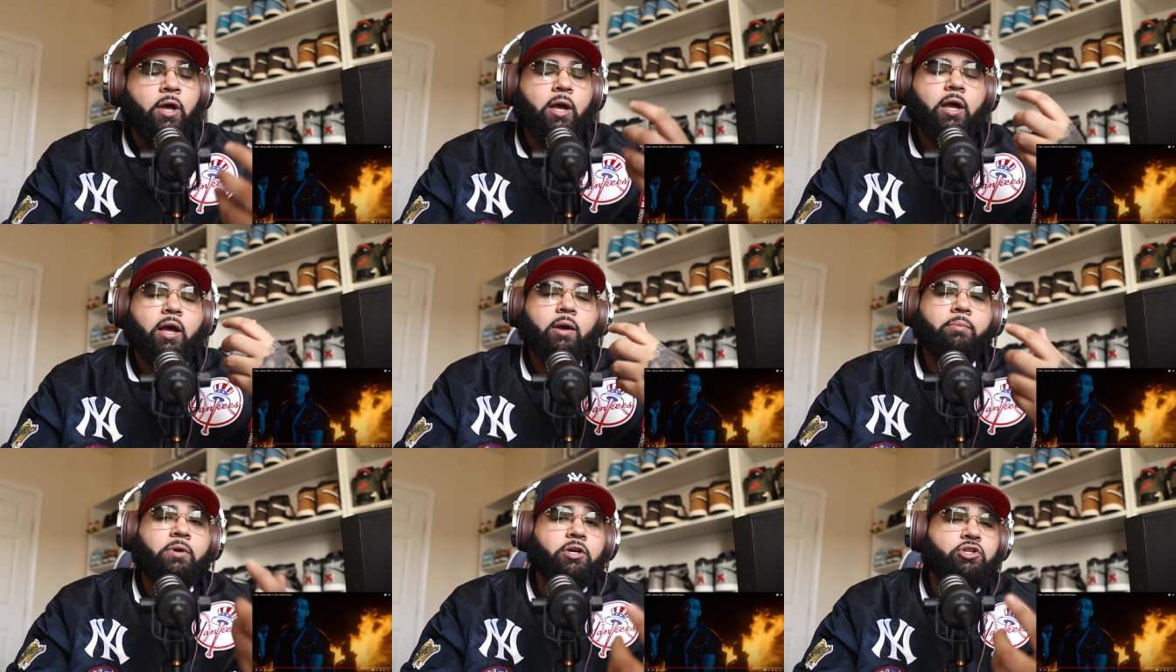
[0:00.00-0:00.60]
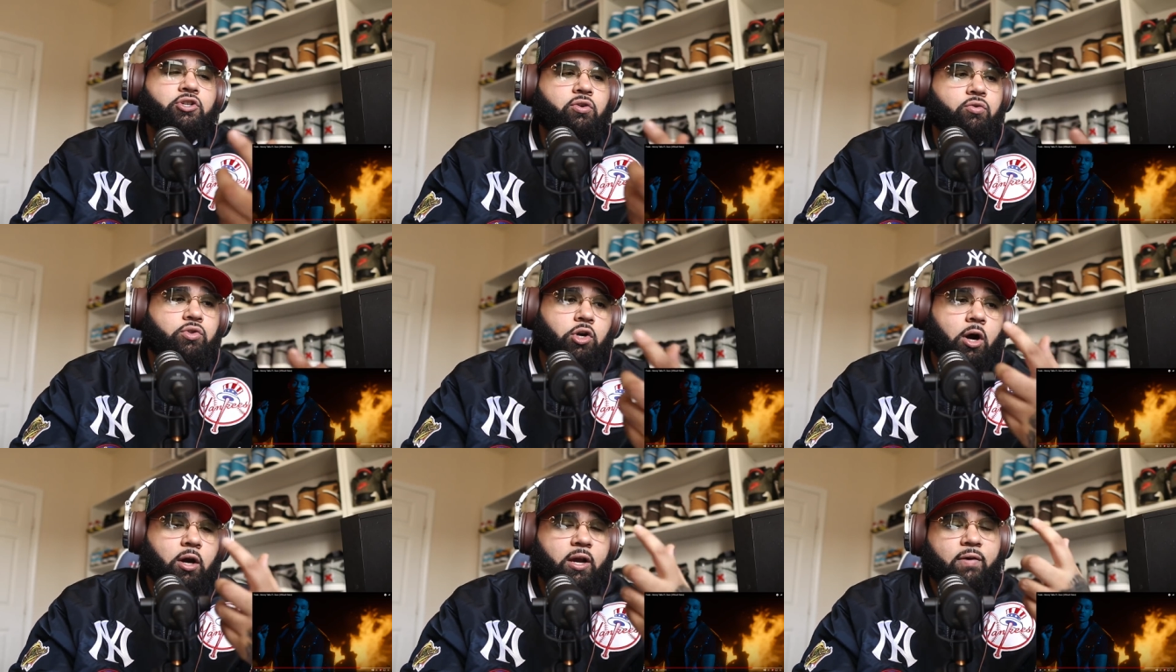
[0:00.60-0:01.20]
And me and Screw
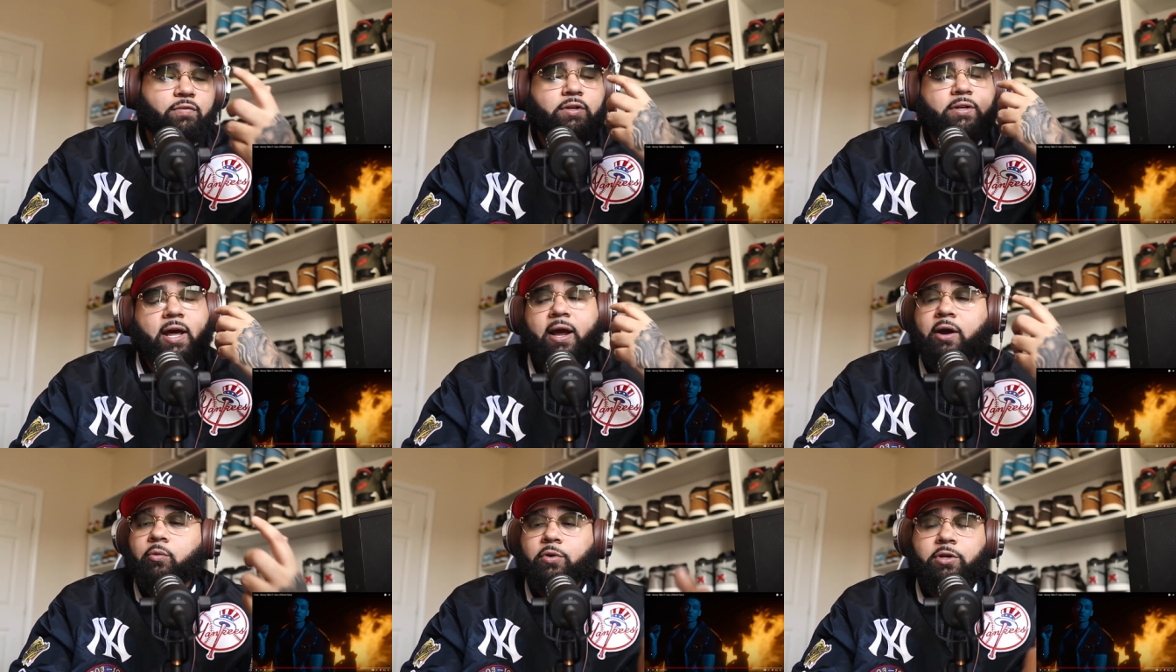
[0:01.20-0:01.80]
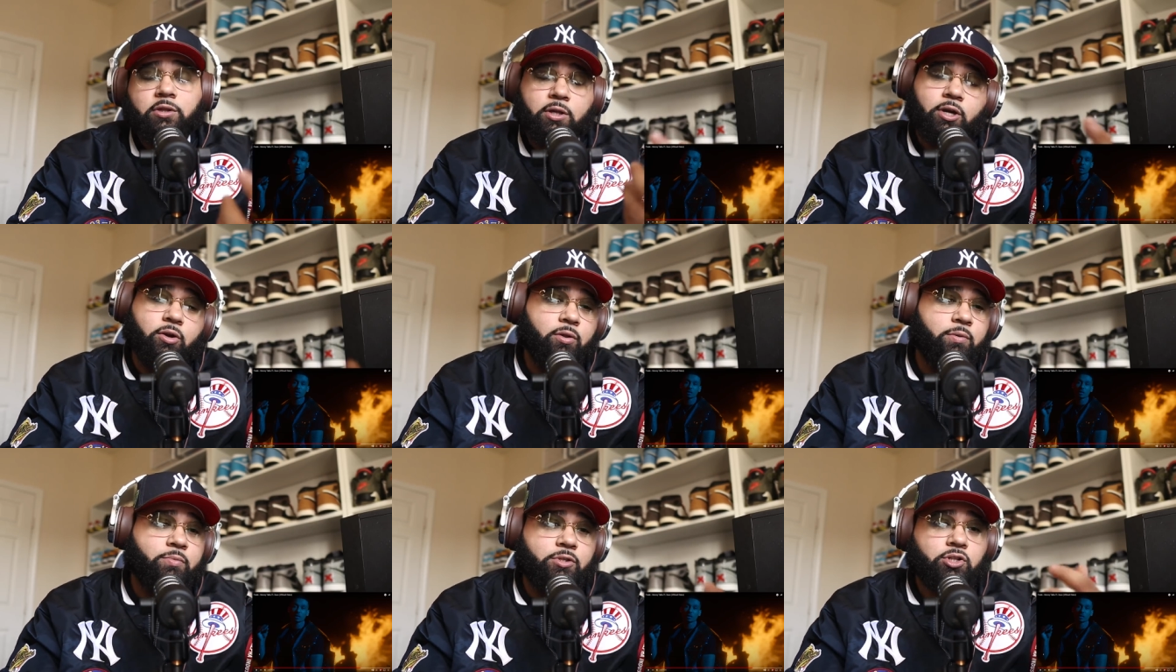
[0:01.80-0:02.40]
talk every day, and we
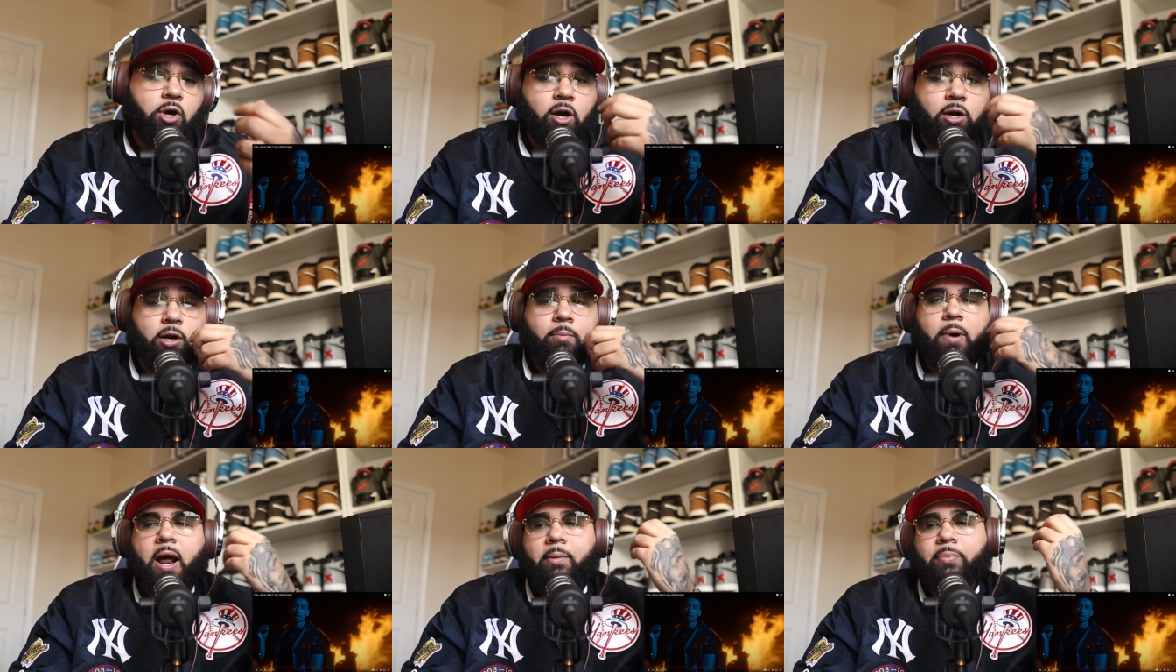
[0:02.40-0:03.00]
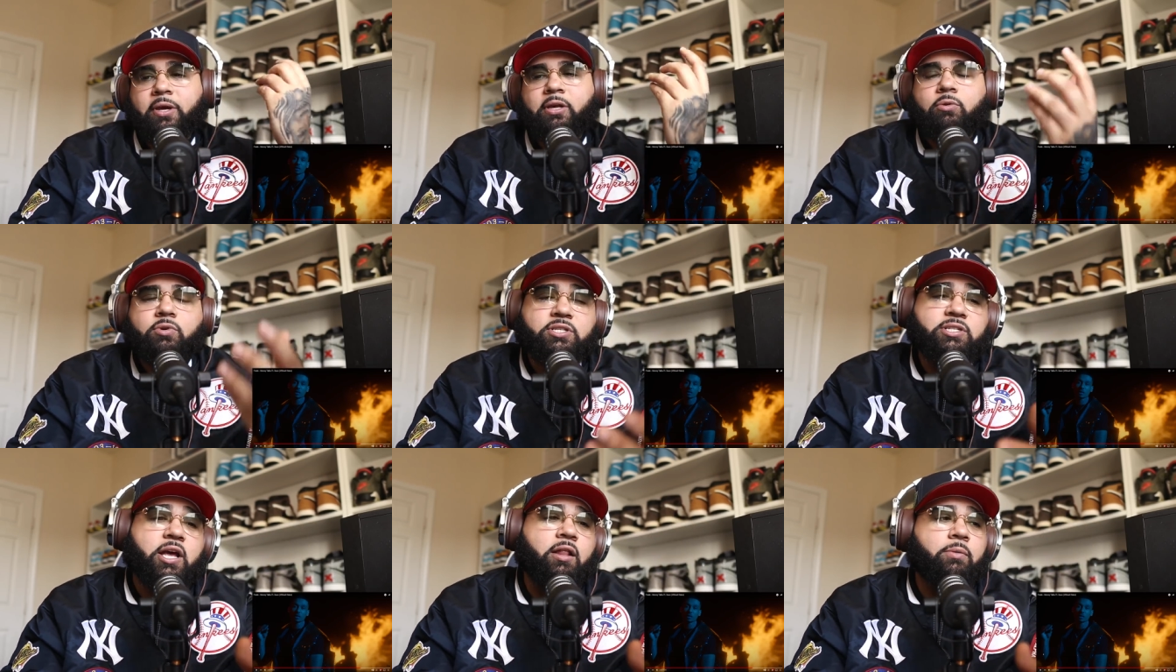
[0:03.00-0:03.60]
literally be talking about it. But he
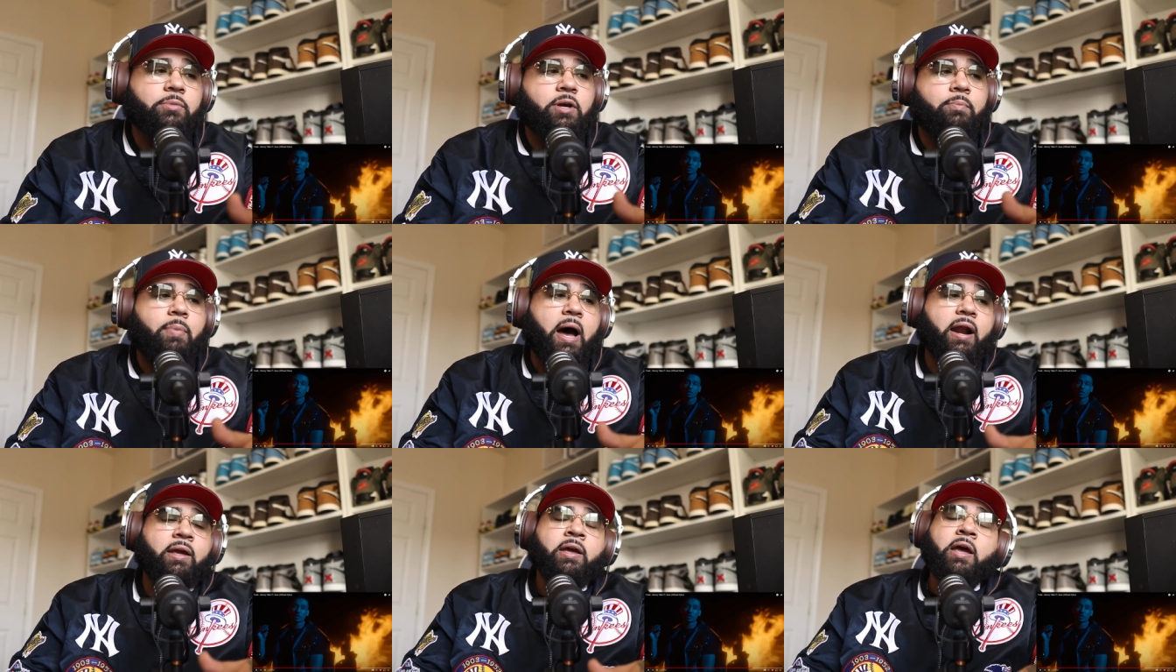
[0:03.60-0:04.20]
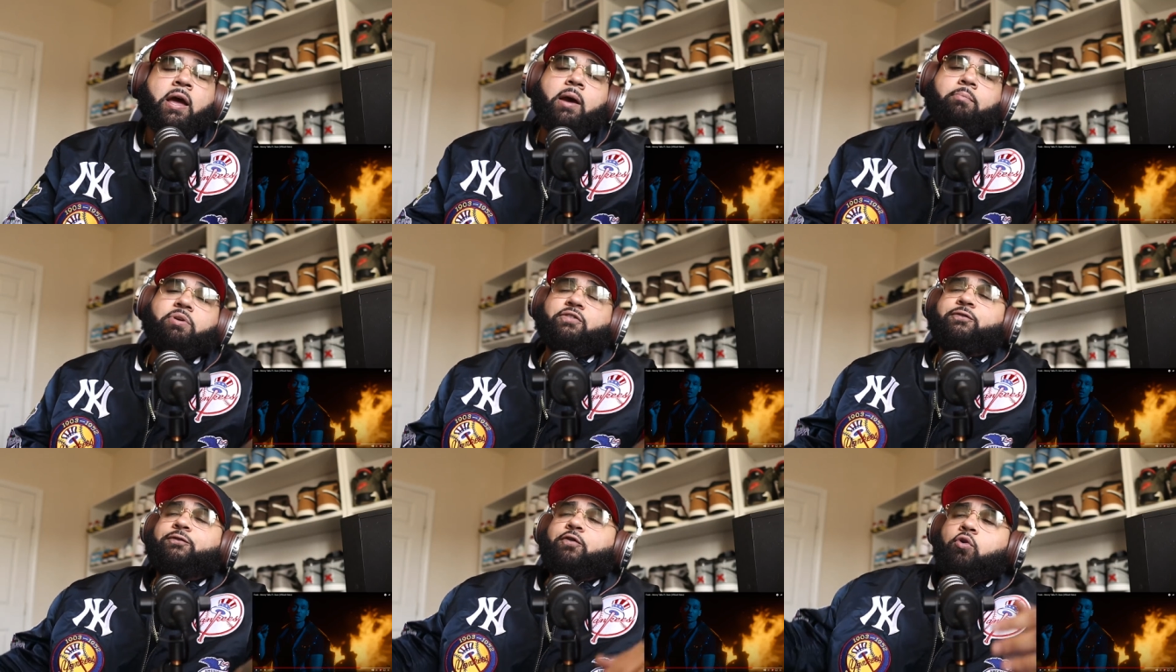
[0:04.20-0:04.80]
was telling me about it
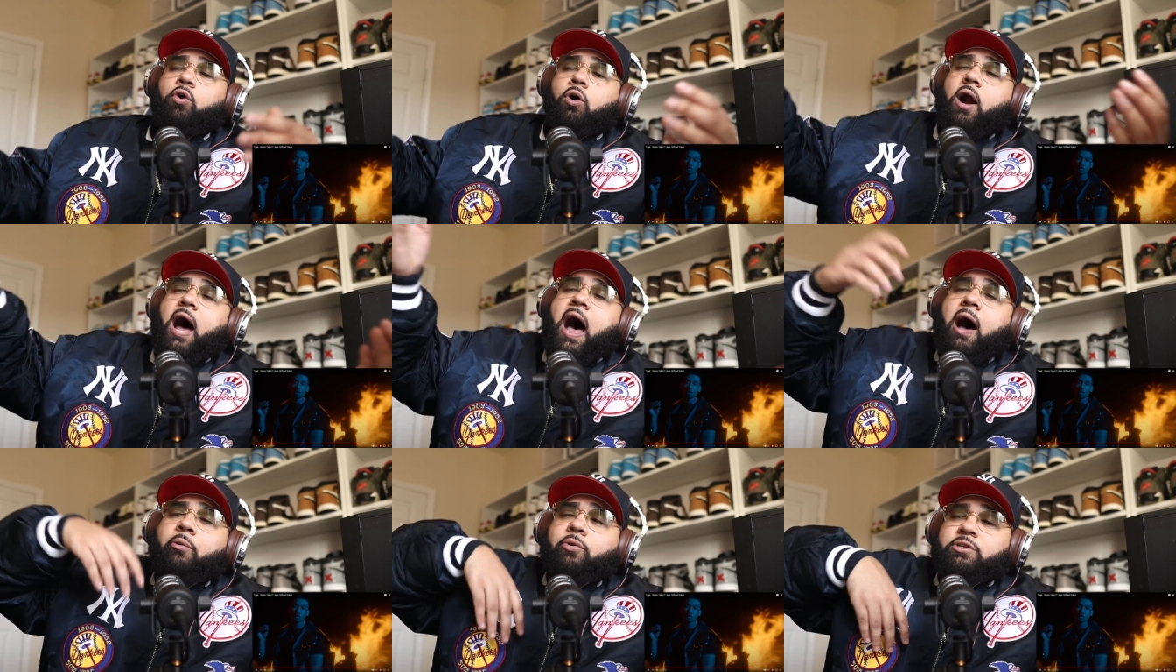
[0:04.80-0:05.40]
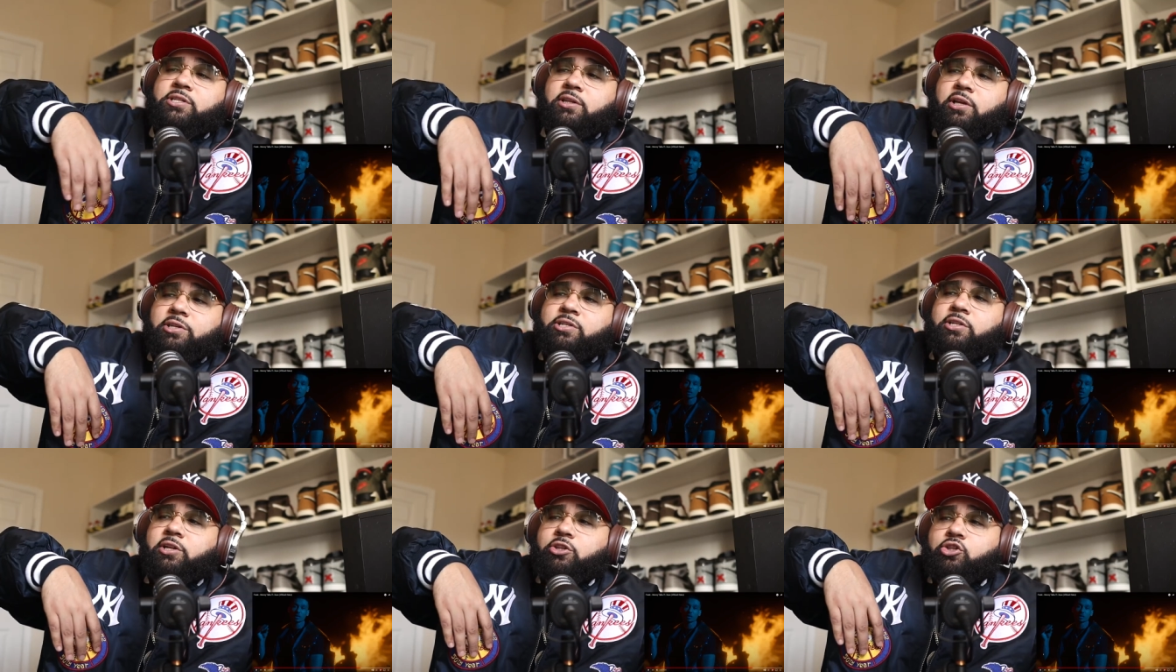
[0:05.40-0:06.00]
before I was
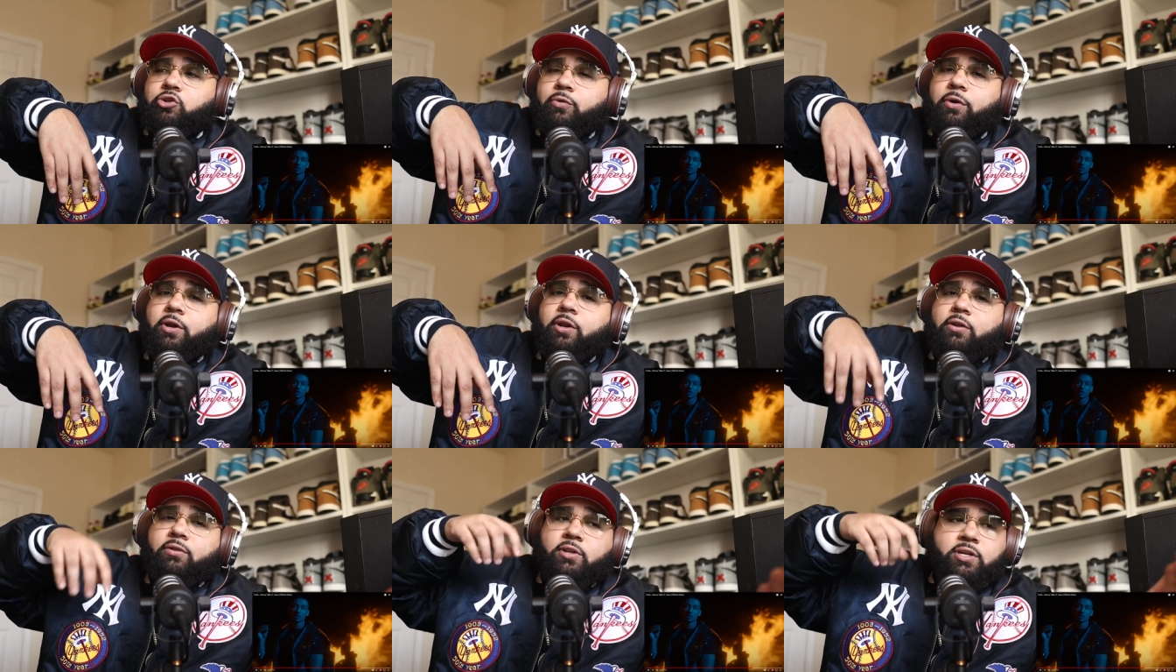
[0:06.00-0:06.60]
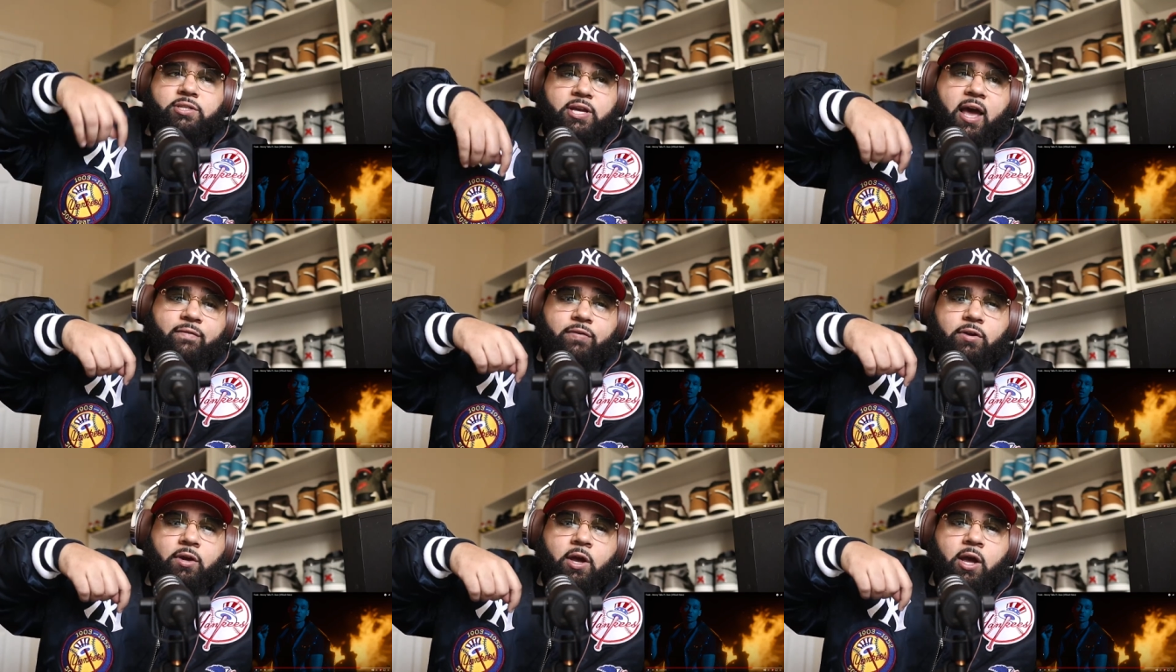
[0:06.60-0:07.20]
listening to it this
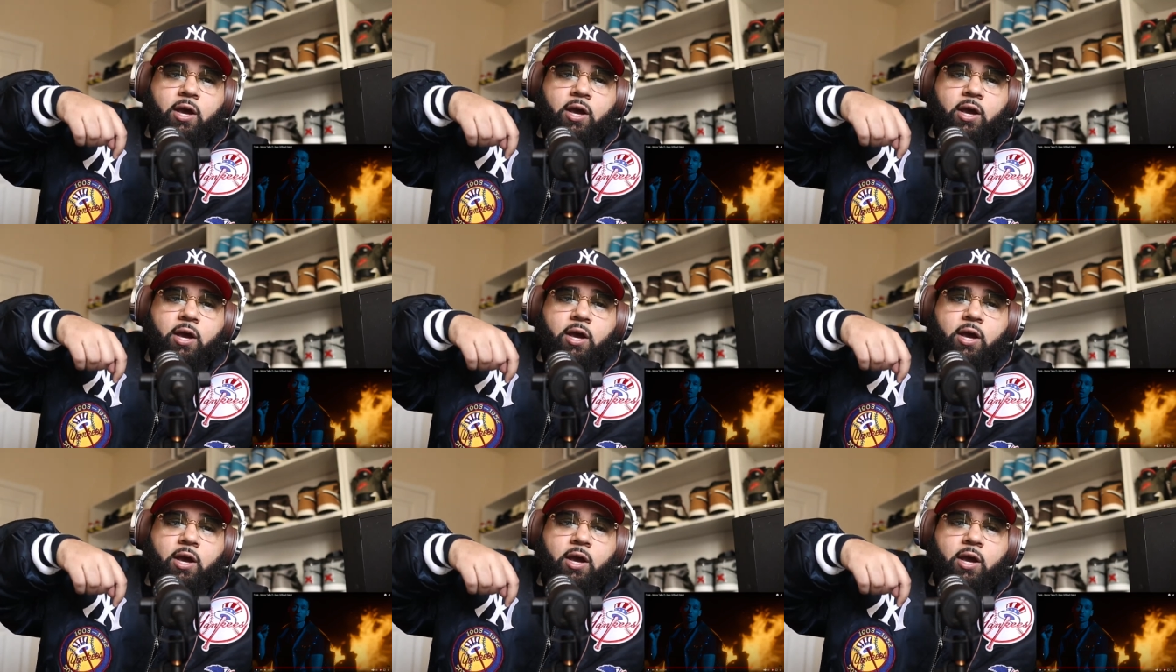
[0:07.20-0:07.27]
heavy.